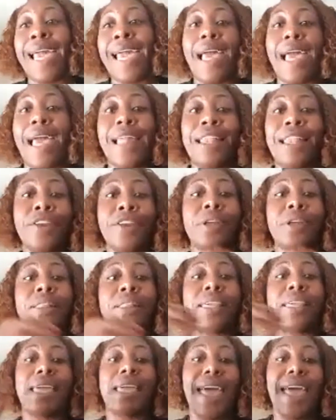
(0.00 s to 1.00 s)

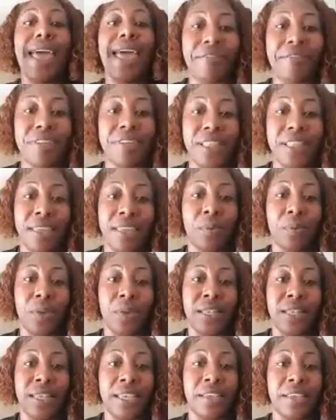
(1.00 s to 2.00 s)
literally everything we
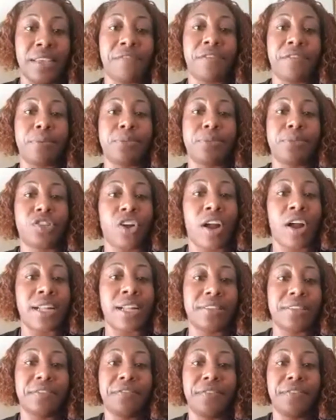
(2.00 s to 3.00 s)
did from start
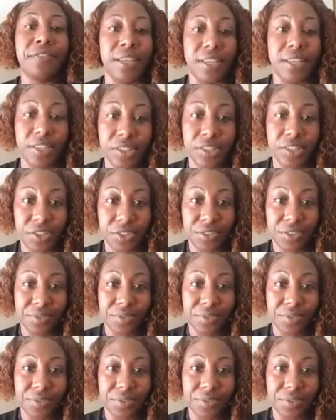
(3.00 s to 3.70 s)
to finish.